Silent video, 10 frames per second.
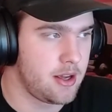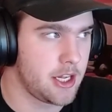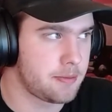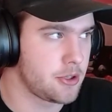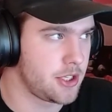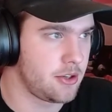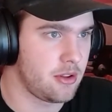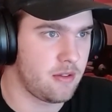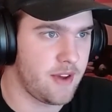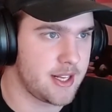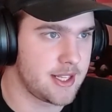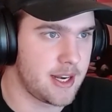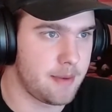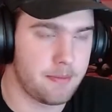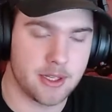It's mostly due to the fact that
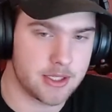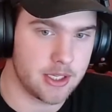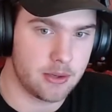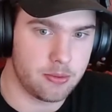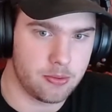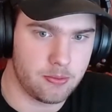I've been busy